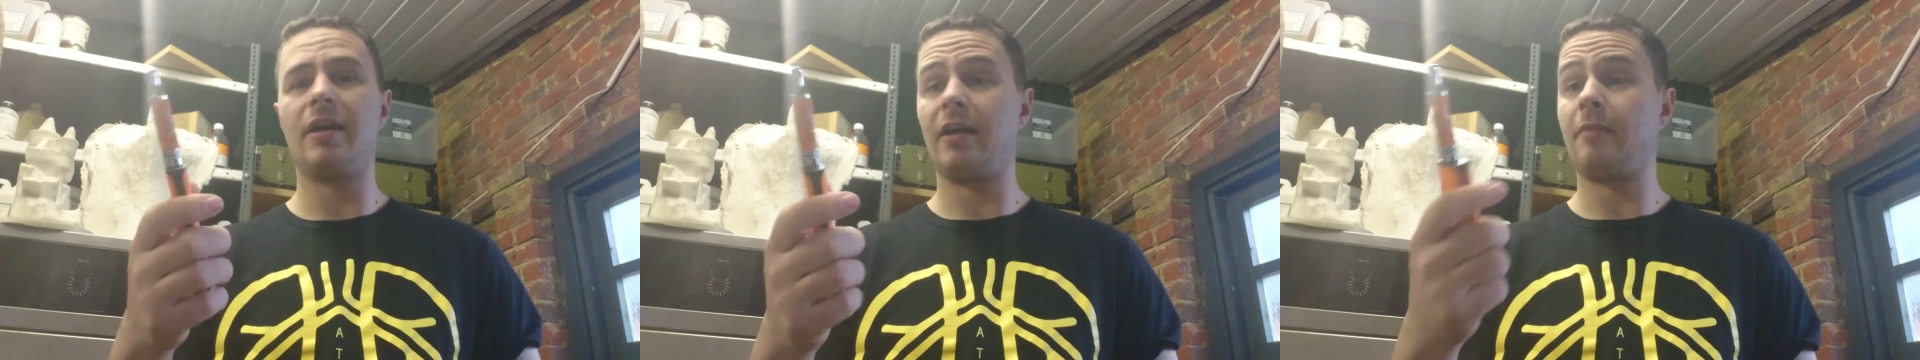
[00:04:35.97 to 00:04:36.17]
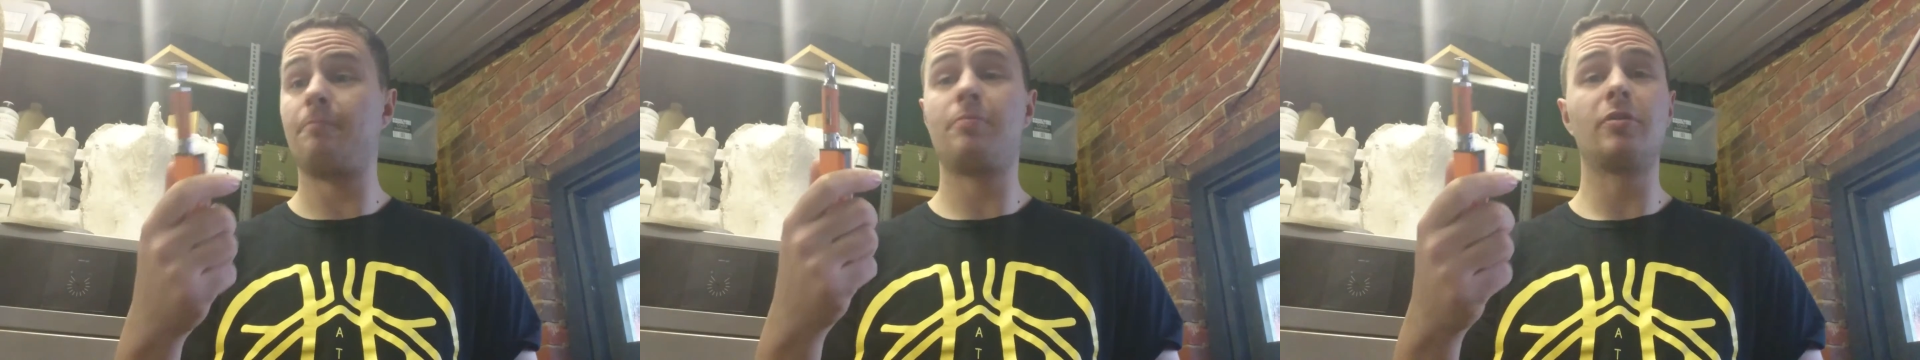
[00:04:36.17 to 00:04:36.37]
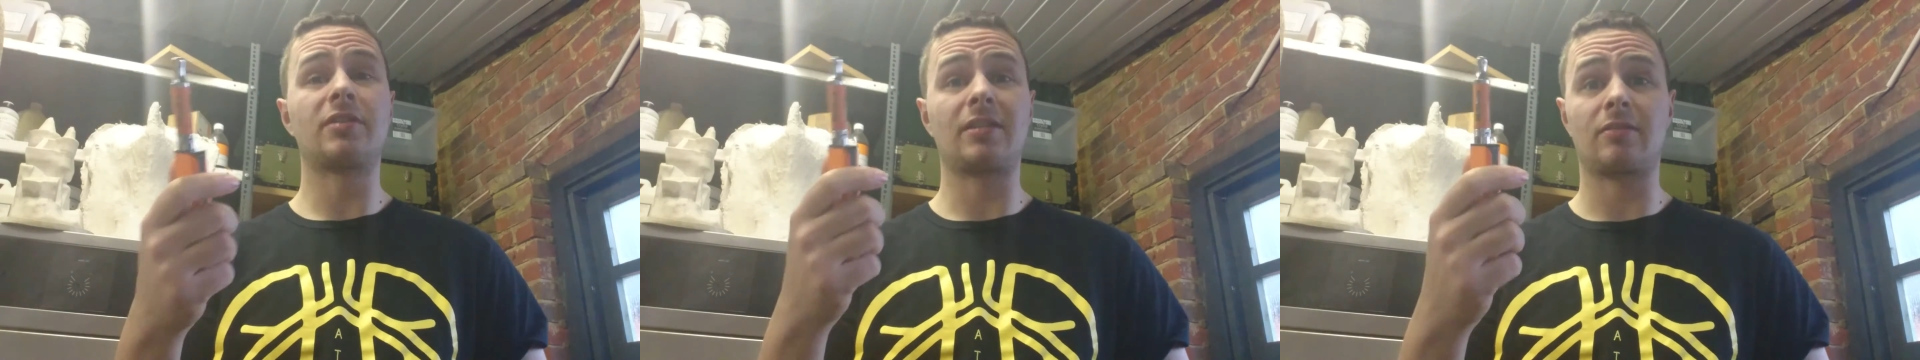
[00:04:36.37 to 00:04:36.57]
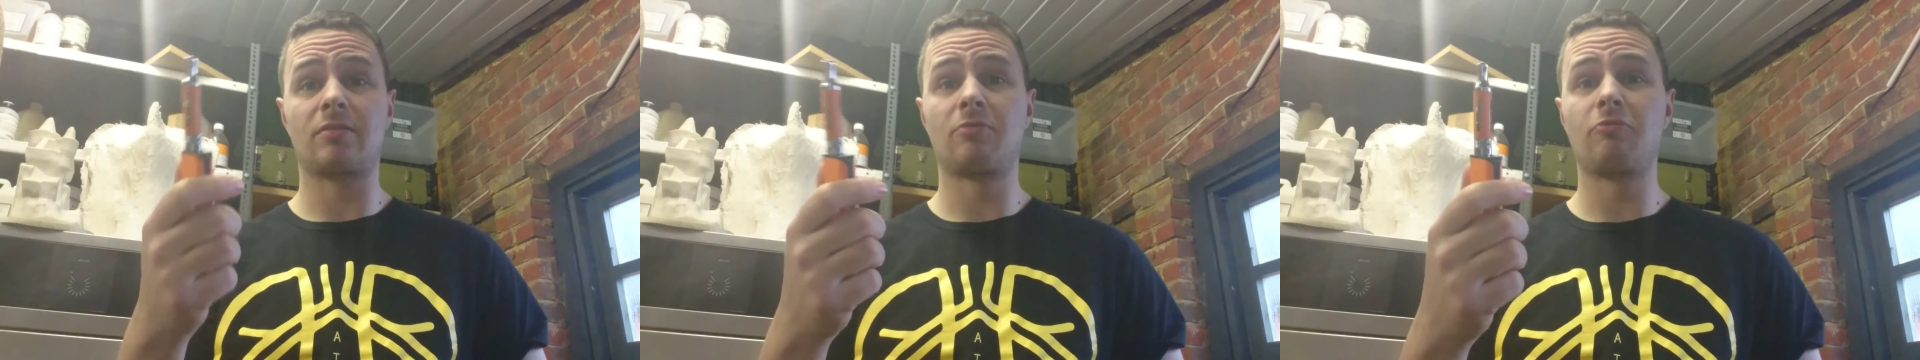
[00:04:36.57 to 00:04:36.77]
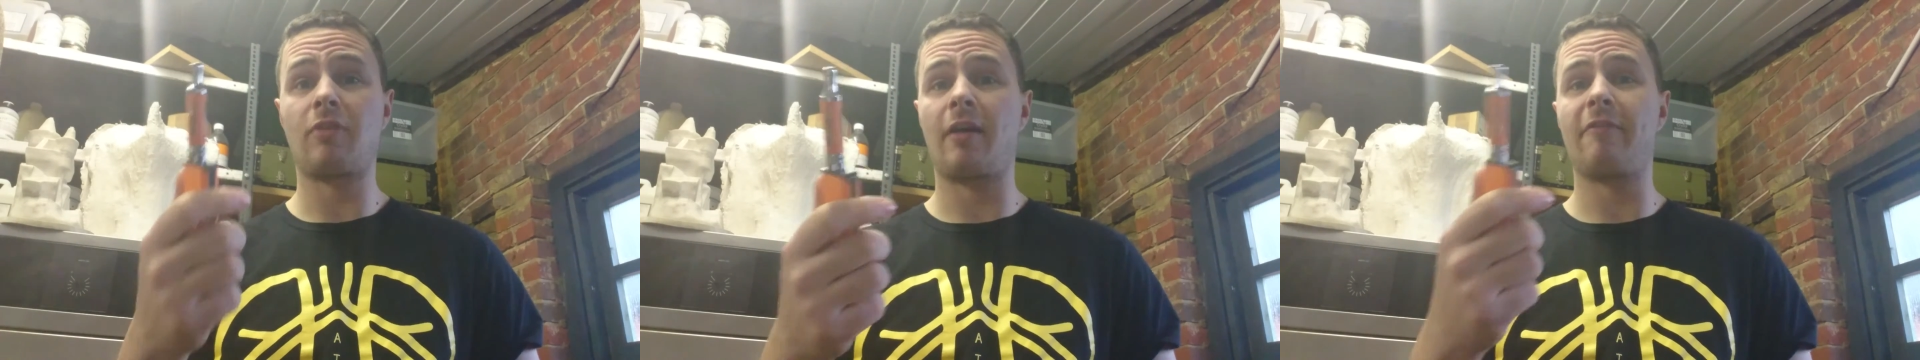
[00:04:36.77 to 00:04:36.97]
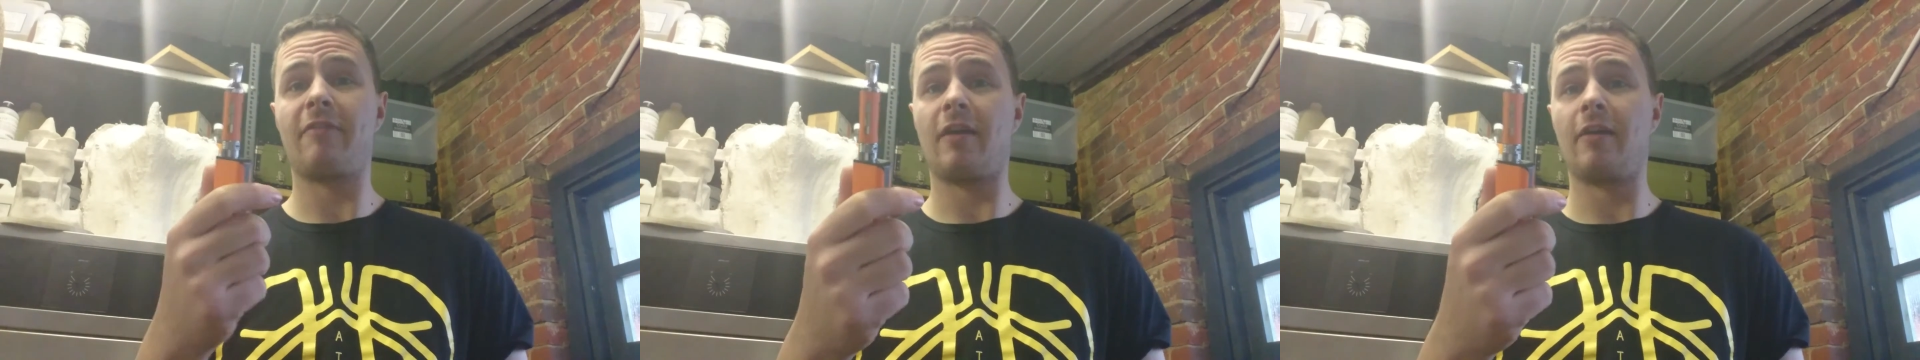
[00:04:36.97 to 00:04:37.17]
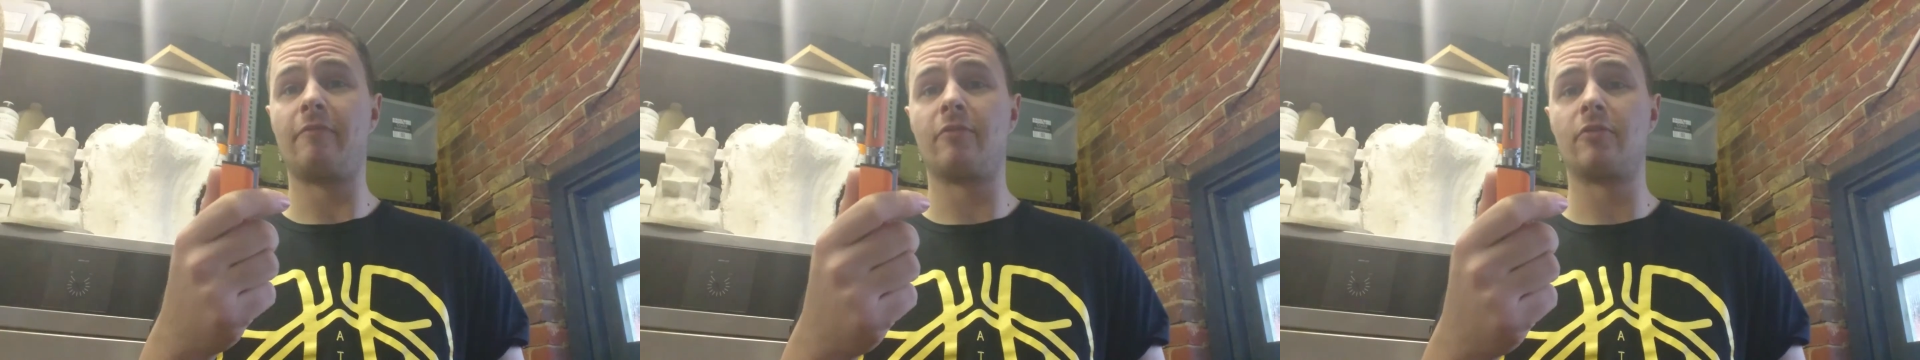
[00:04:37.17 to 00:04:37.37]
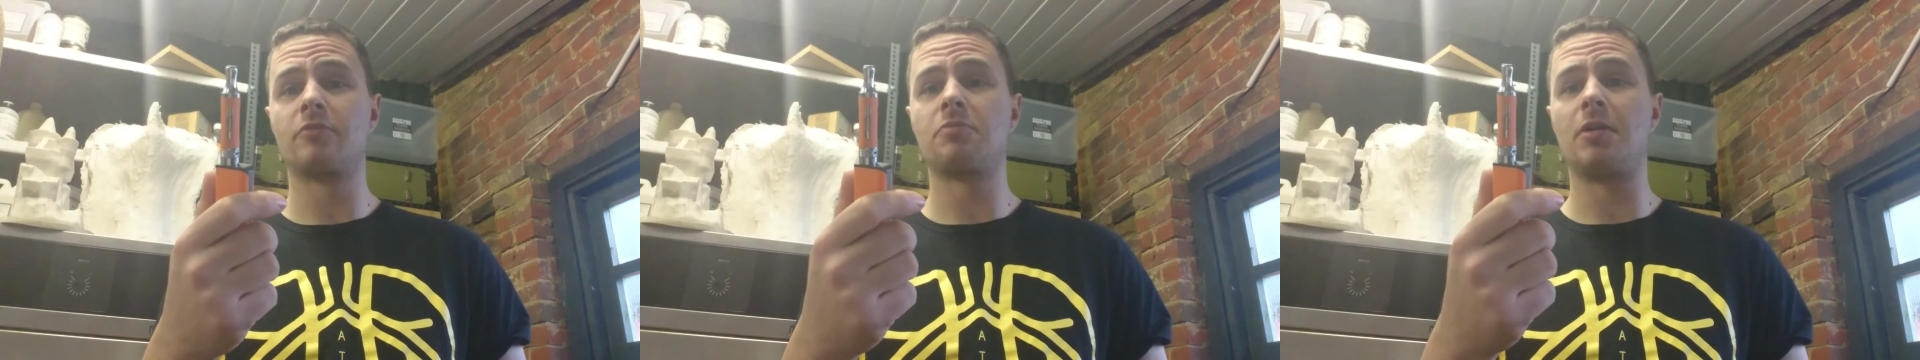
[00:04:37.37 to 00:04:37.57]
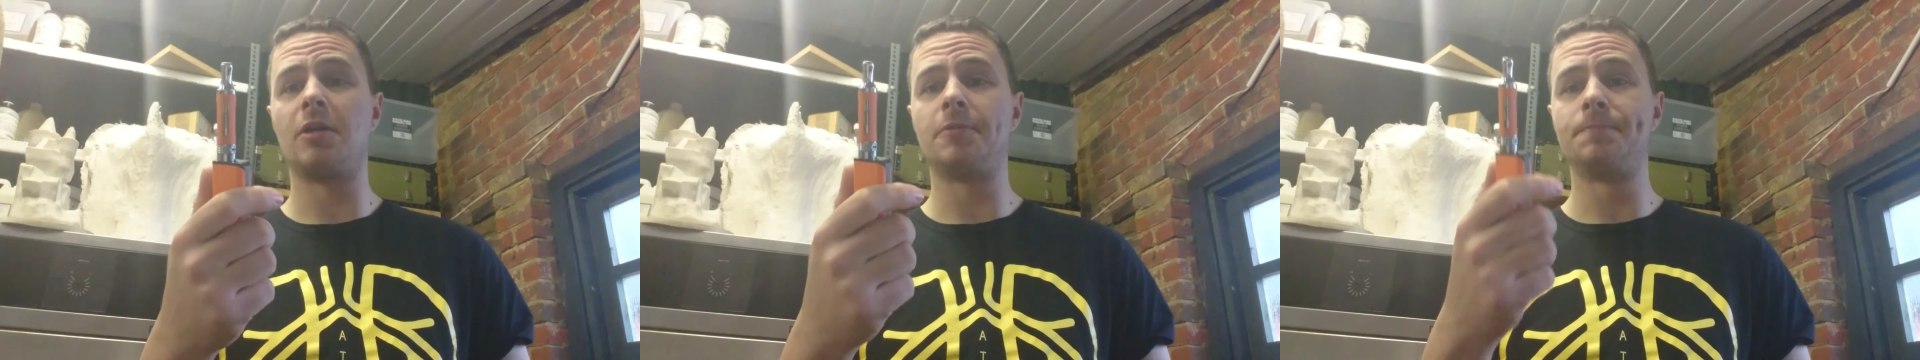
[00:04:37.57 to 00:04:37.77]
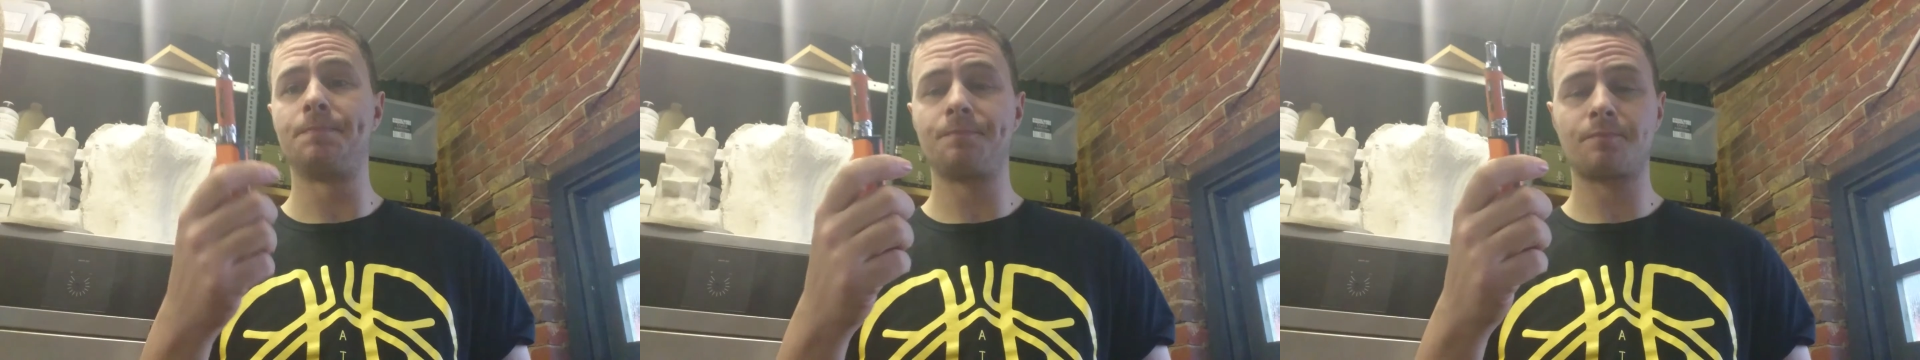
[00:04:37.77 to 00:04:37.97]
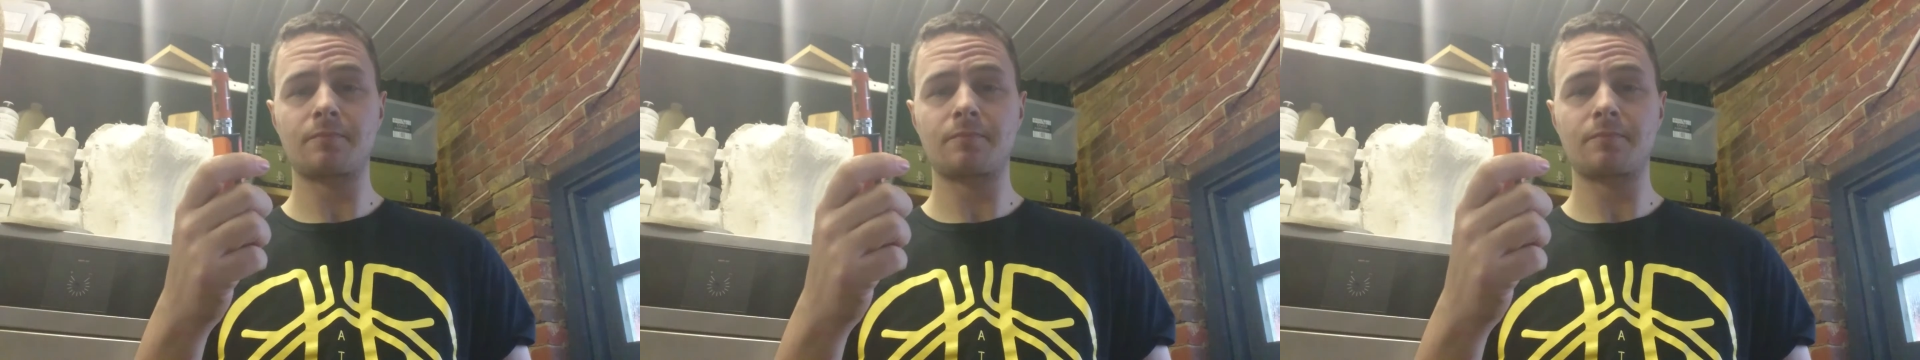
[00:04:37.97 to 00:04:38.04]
It puts out some great flavour as well.